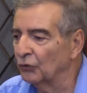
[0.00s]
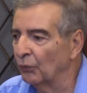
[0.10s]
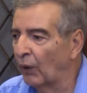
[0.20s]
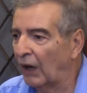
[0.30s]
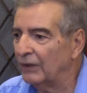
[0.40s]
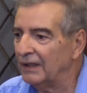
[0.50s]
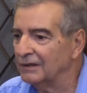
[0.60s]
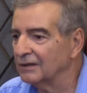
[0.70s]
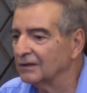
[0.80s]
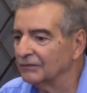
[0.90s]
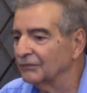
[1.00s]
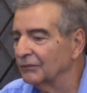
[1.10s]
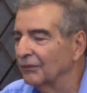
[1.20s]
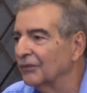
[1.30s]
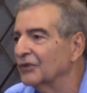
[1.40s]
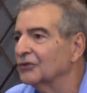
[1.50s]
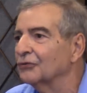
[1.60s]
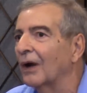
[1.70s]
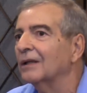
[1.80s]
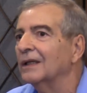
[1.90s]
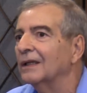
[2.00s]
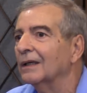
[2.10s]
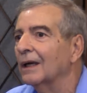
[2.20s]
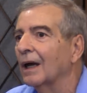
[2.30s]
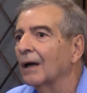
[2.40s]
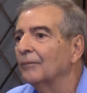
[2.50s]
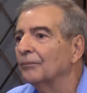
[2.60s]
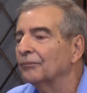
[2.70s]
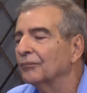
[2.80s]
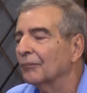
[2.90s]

while he's struggling,